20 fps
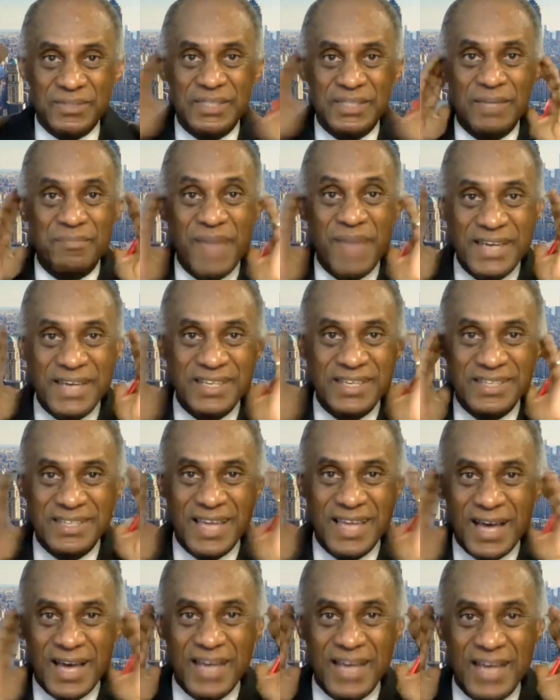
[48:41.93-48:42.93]
They're back
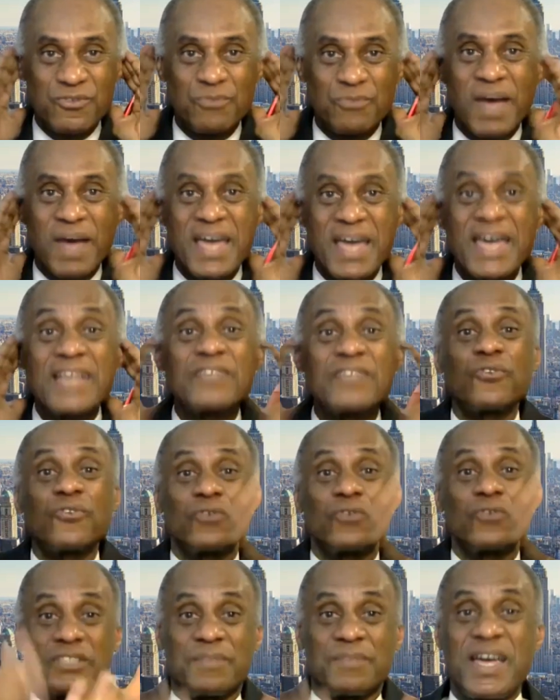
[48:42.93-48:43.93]
in now. My head
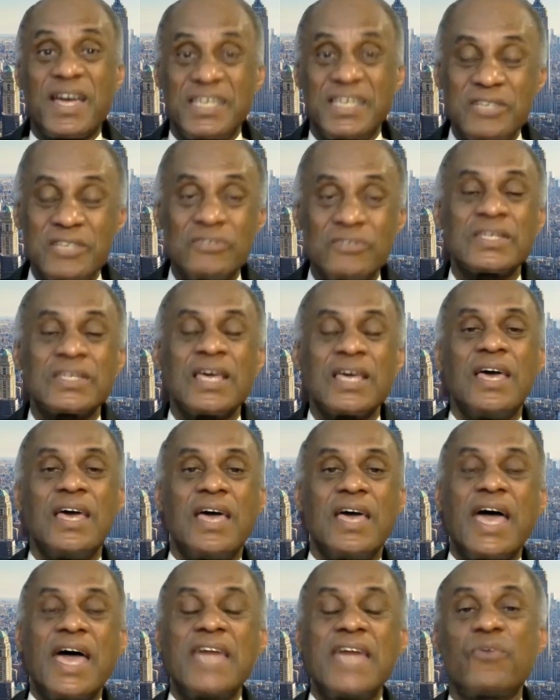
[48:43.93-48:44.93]
grew into my ears.
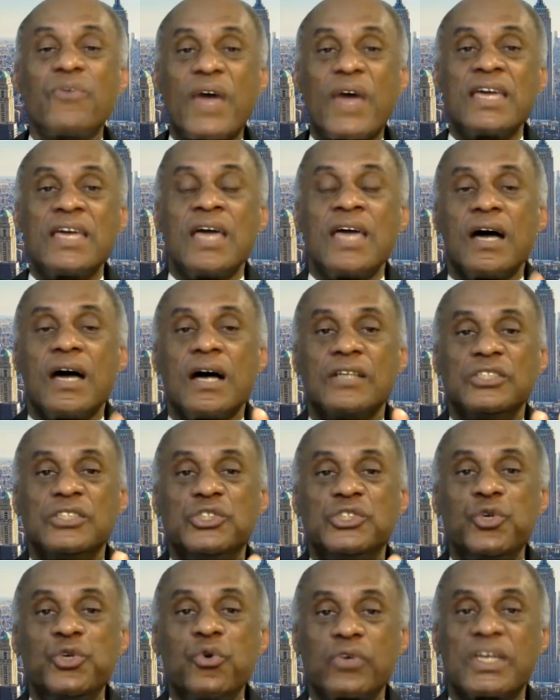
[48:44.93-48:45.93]
Anyway,
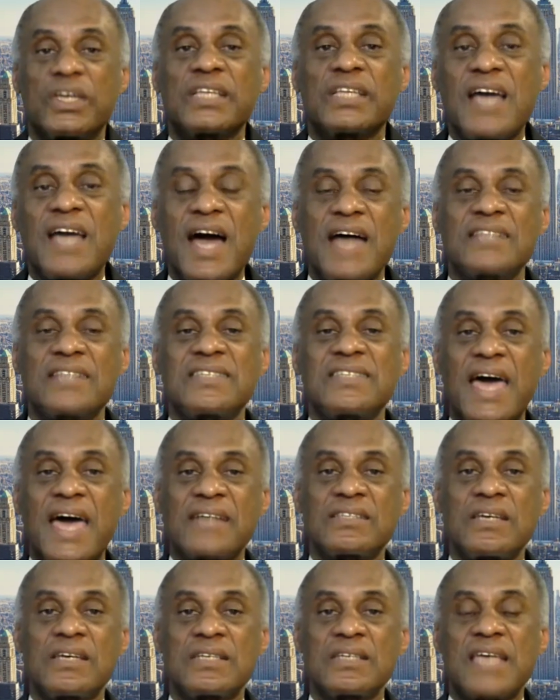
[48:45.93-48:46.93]
you can
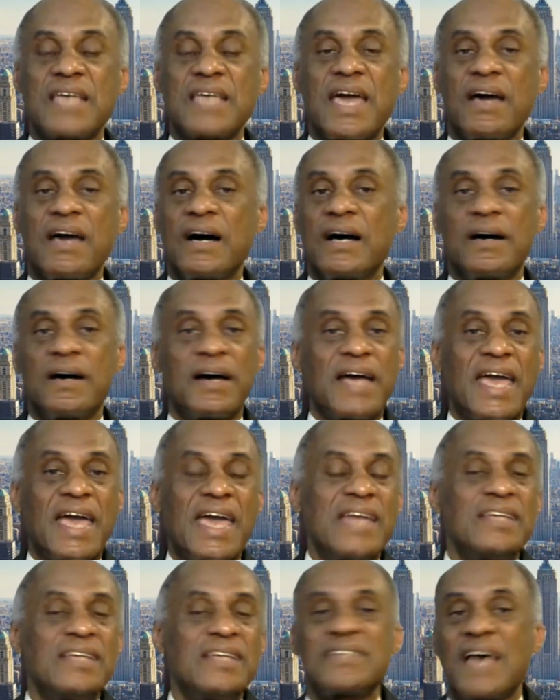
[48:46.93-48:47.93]
contact us
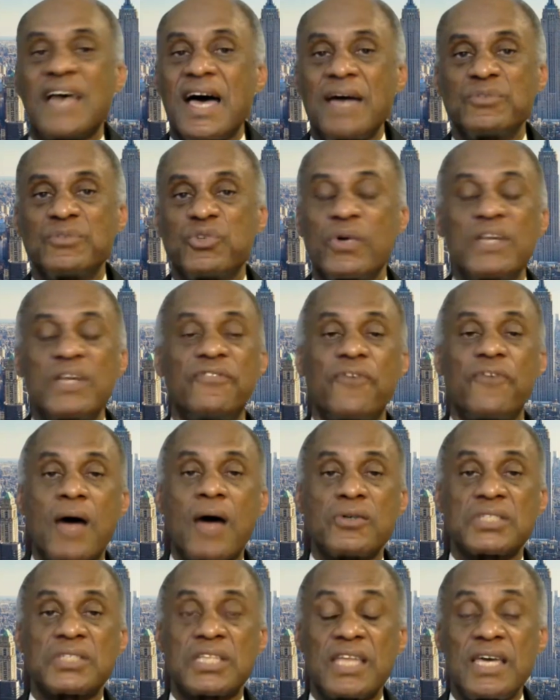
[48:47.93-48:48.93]
anytime, 24
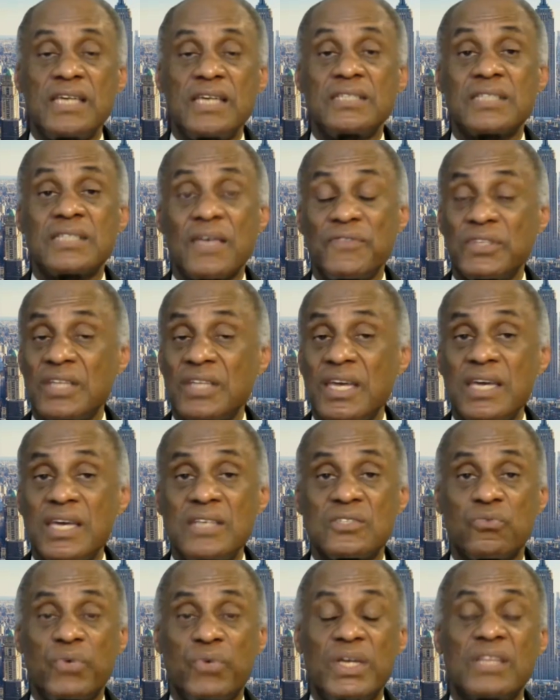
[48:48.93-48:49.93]
hours a day, 7
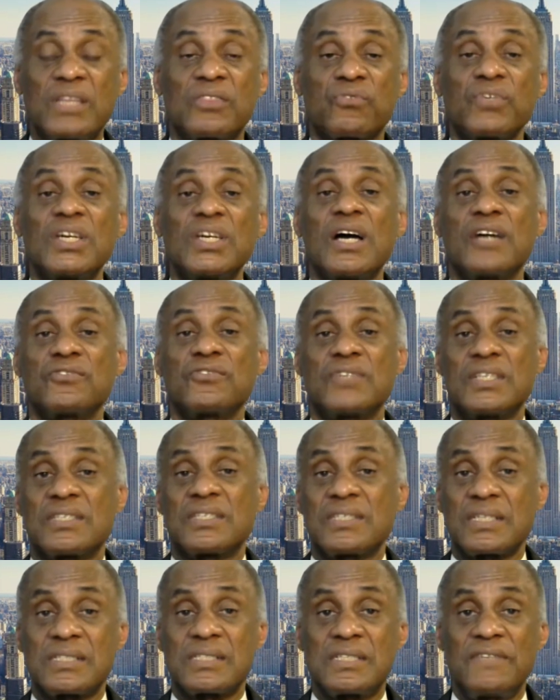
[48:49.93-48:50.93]
days a week,
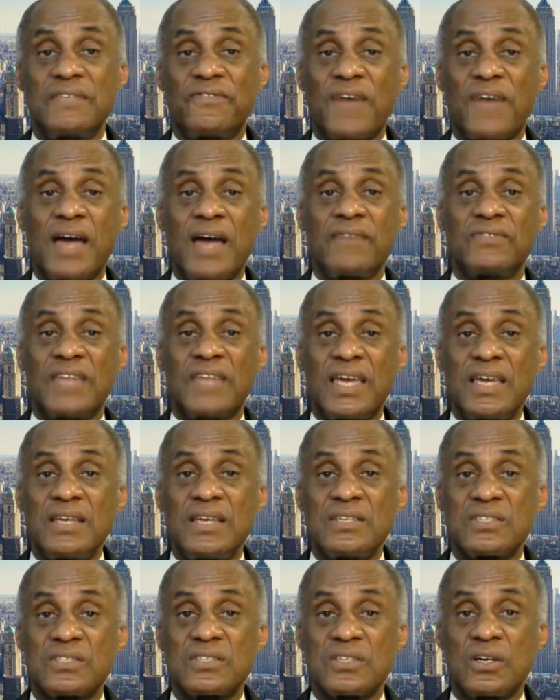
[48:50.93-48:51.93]
365
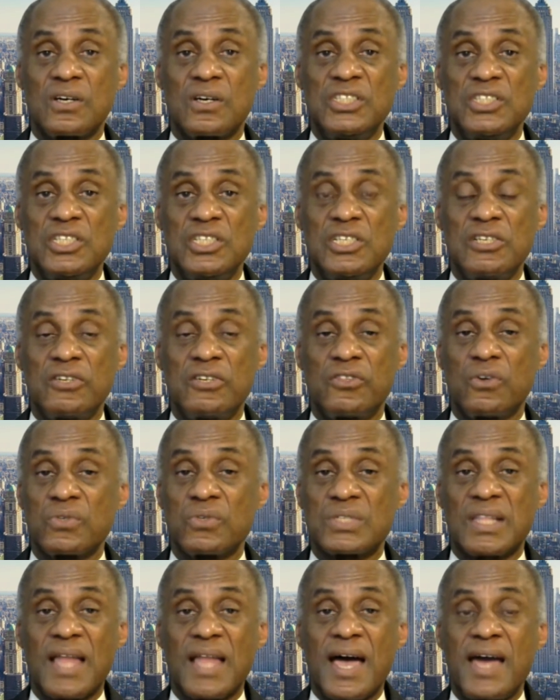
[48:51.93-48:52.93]
days a year.
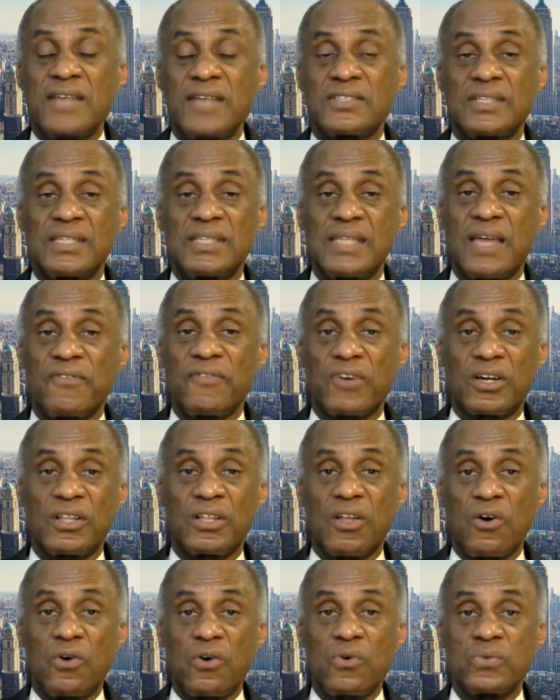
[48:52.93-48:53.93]
Those lines are never
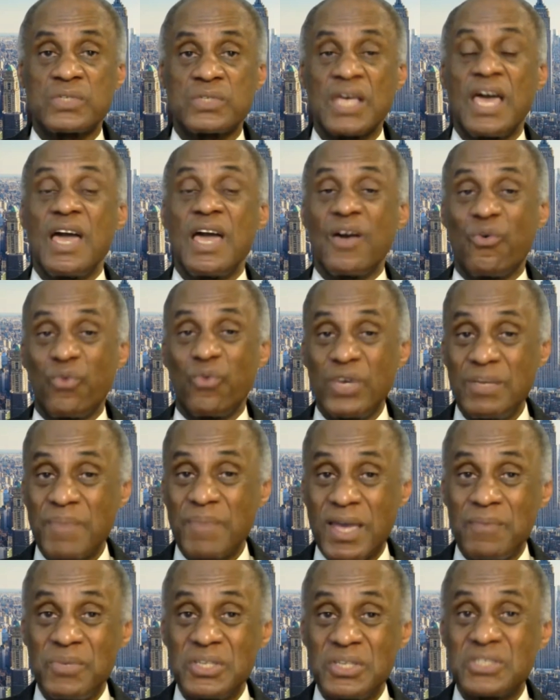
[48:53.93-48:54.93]
closed. We
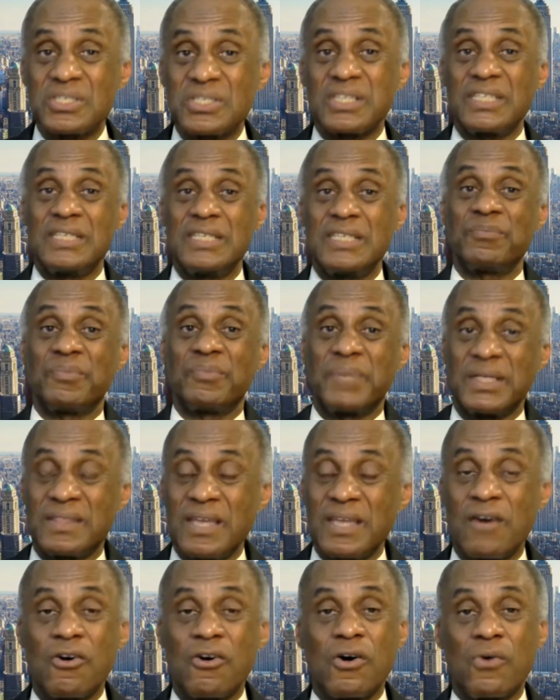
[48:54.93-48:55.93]
may be asleep,
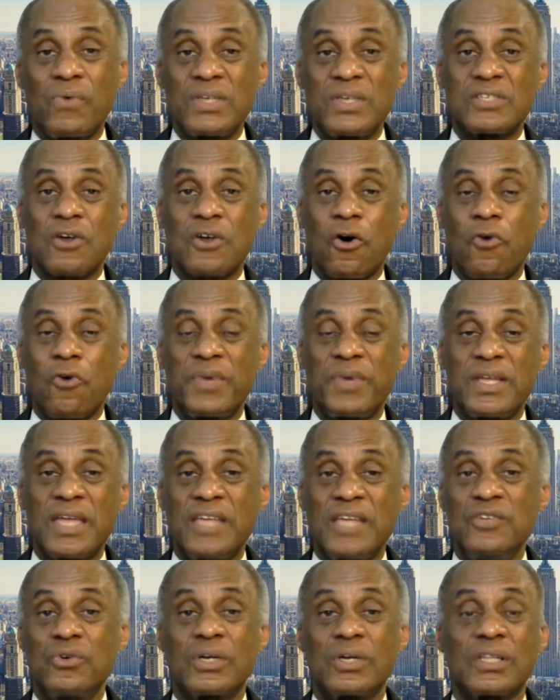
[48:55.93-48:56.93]
but they're always open,
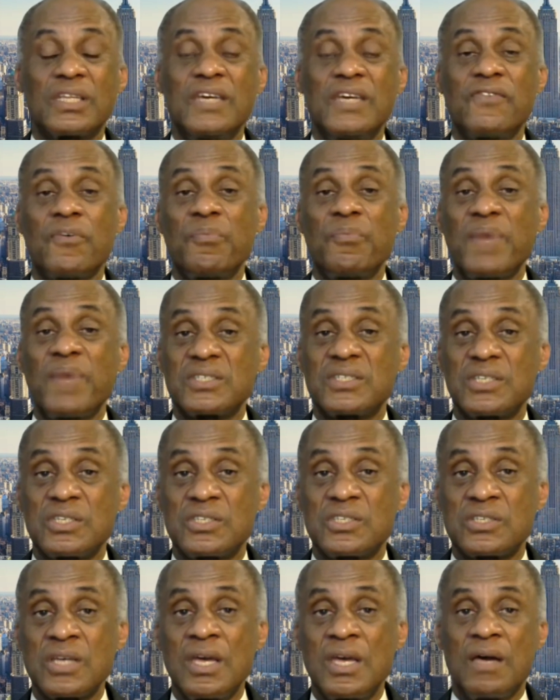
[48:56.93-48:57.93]
and you can leave a
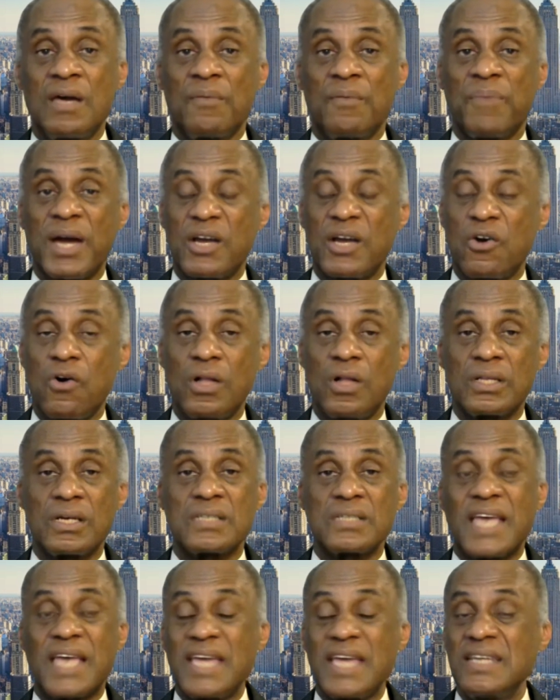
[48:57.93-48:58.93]
message by
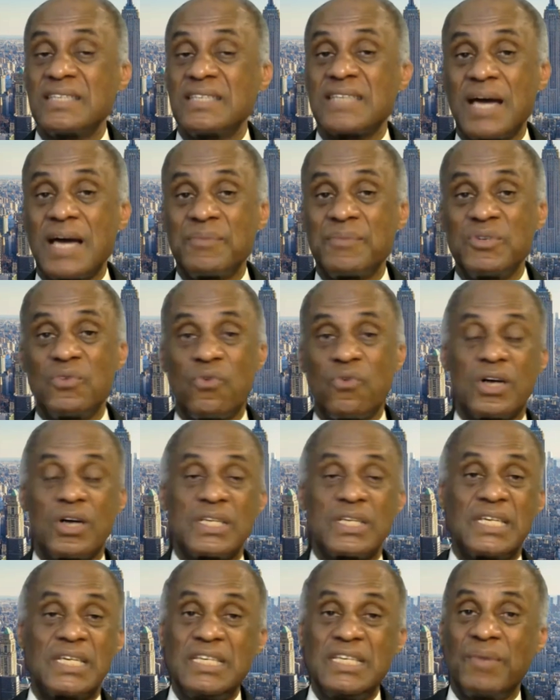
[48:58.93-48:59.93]
calling us anytime you
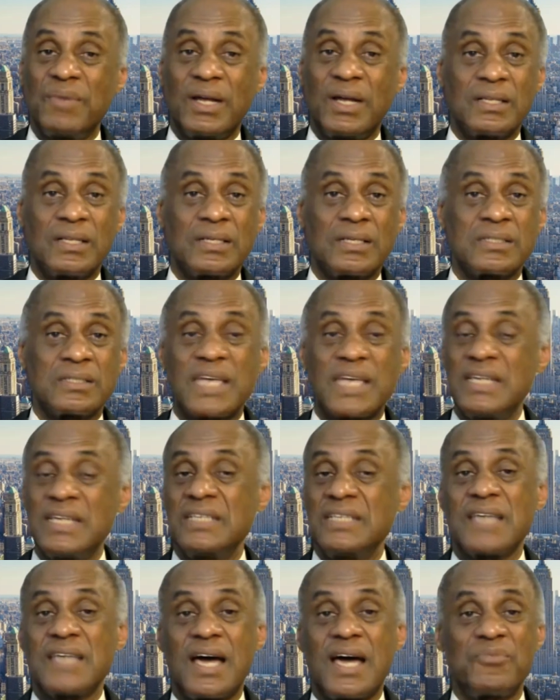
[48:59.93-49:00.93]
want, email us
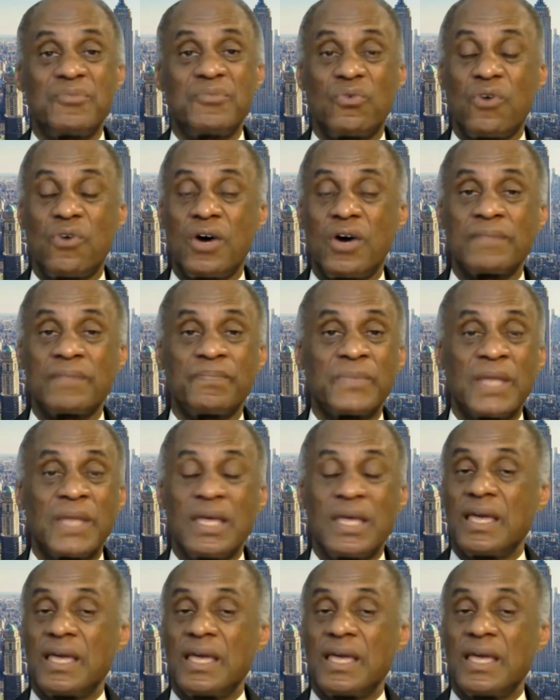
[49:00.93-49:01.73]
anytime you want.